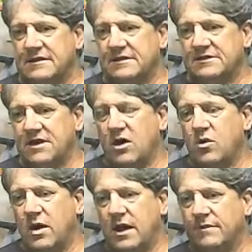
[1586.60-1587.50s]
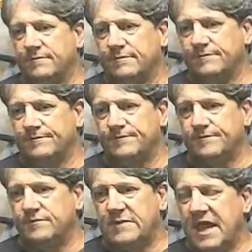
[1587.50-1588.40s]
So,
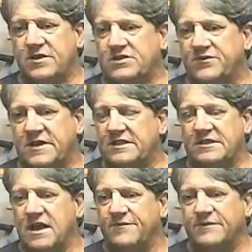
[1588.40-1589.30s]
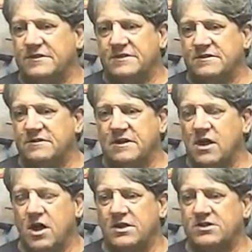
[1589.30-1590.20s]
yeah, this free stuff is
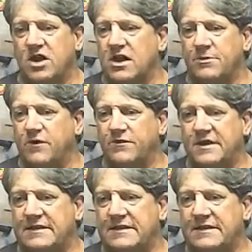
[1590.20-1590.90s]
all coming over the